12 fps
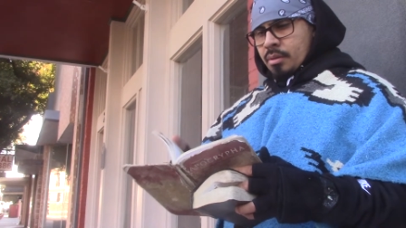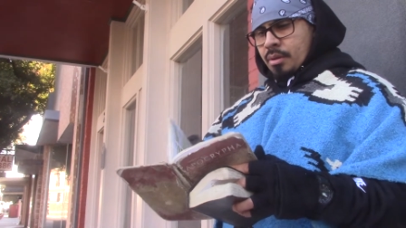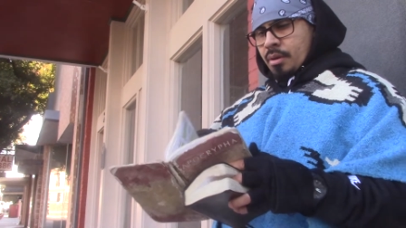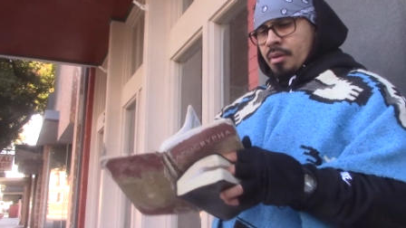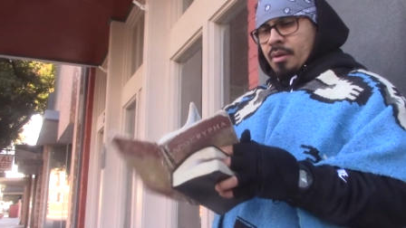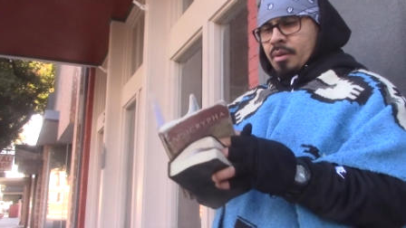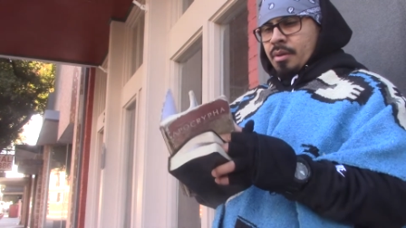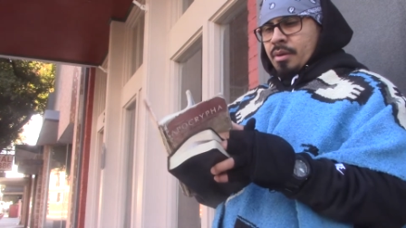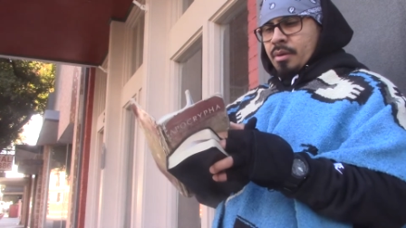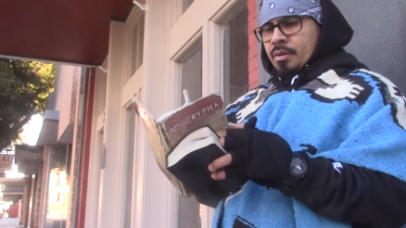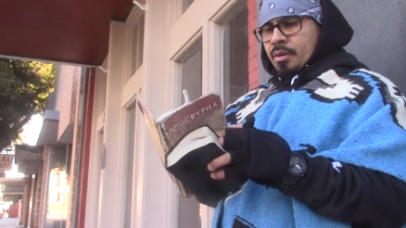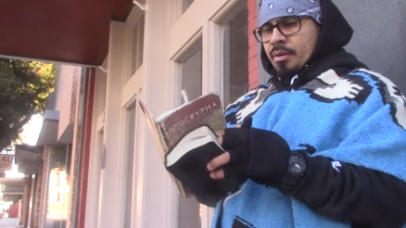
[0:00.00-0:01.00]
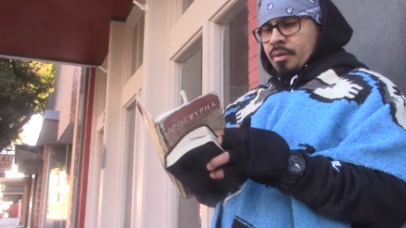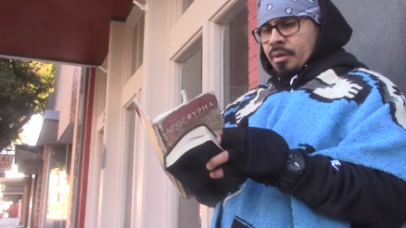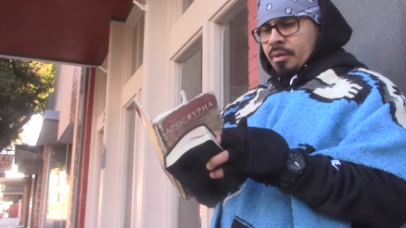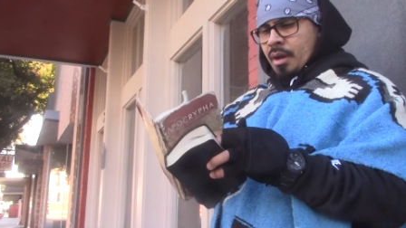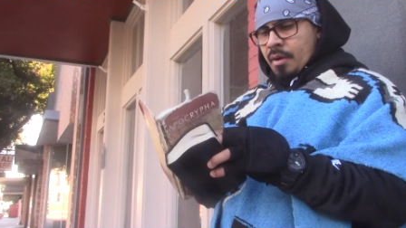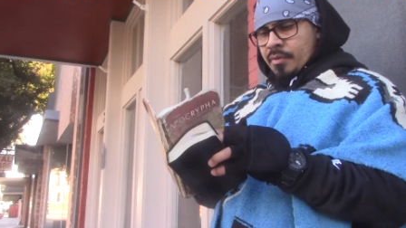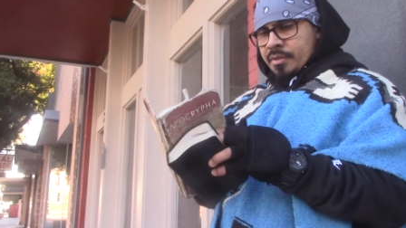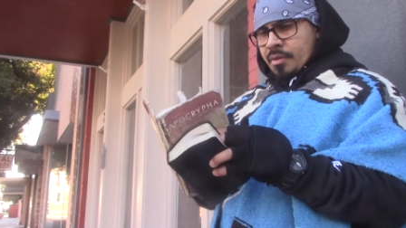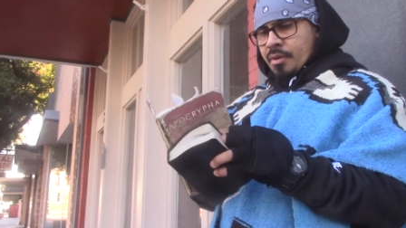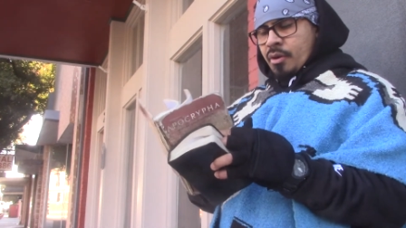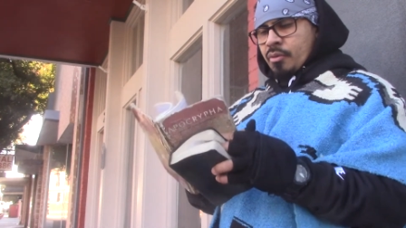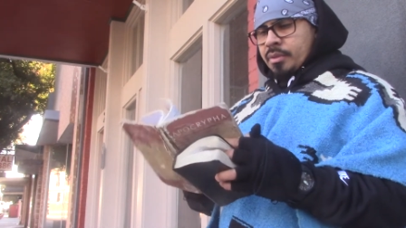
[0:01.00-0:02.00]
Their their their their their lovers of
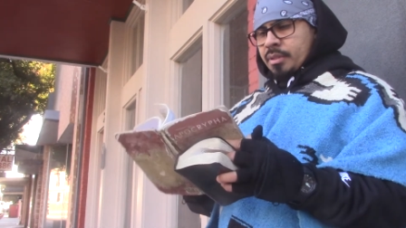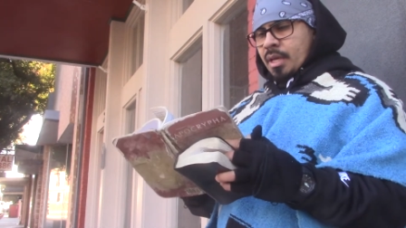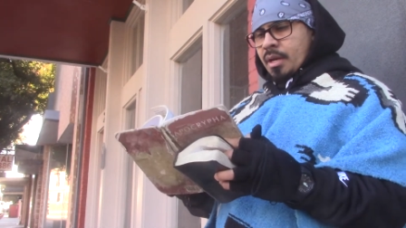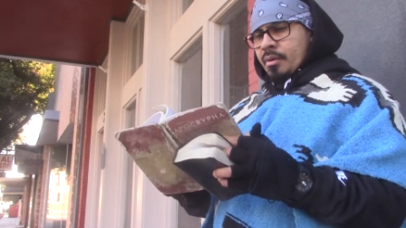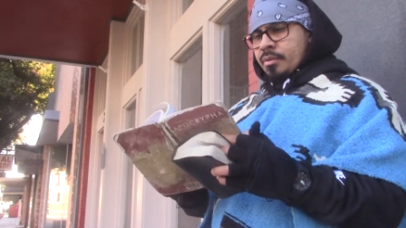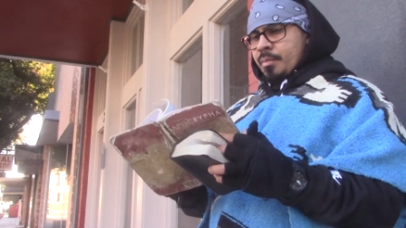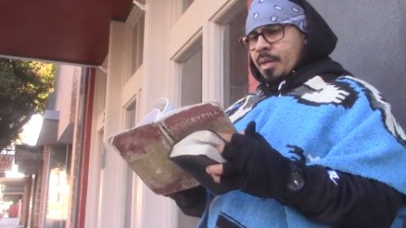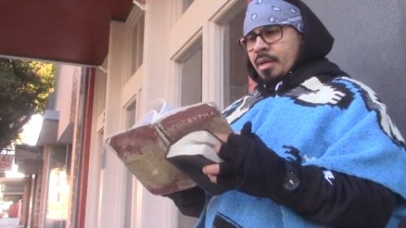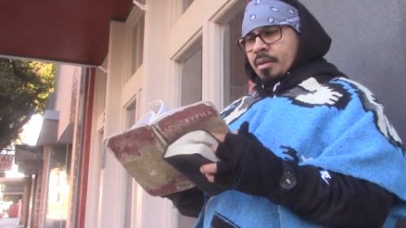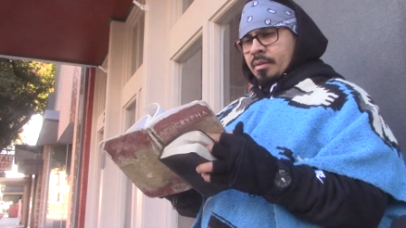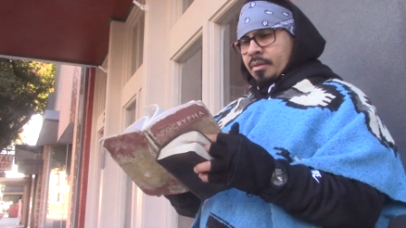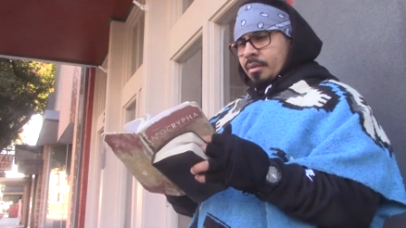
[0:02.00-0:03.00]
their own selves, man.